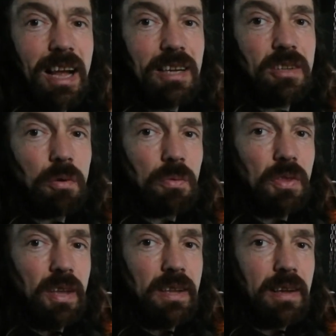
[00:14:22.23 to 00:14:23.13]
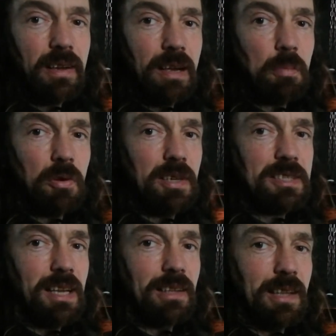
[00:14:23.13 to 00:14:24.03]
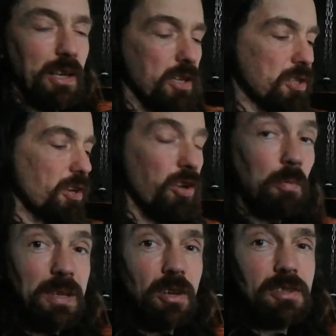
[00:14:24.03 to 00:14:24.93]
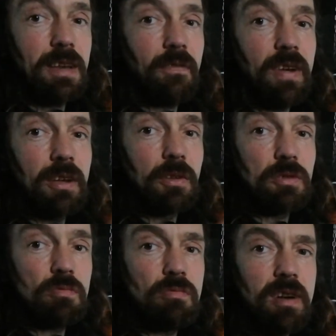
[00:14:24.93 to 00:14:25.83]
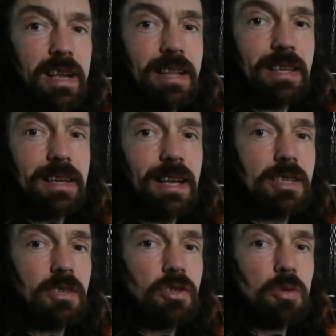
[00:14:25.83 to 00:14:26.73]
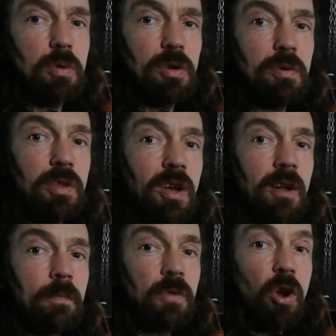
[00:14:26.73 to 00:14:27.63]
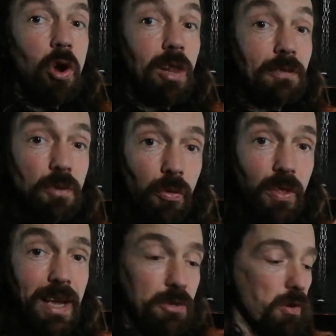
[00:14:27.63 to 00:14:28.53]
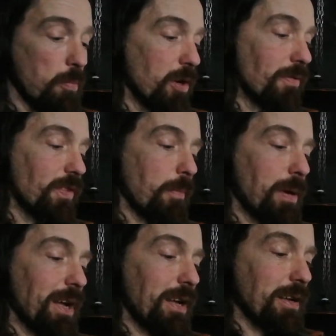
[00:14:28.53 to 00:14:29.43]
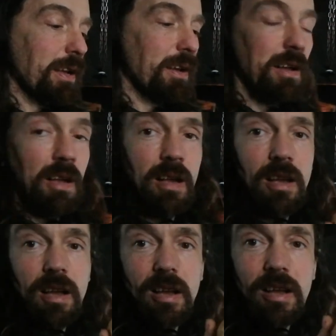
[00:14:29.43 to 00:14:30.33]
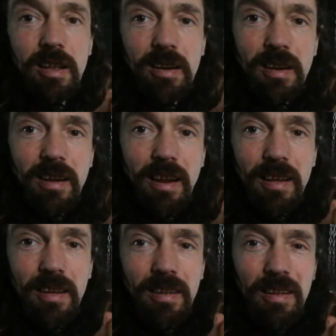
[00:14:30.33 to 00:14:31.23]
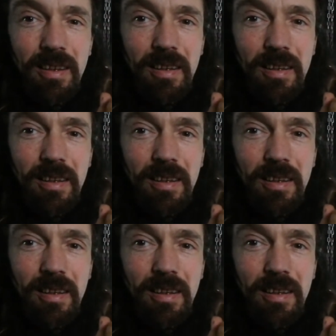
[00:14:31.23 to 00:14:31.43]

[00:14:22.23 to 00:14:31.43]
I don't think I'm going to sand that at all because it feels really nice and smooth. All I've done there is removed the bark. And I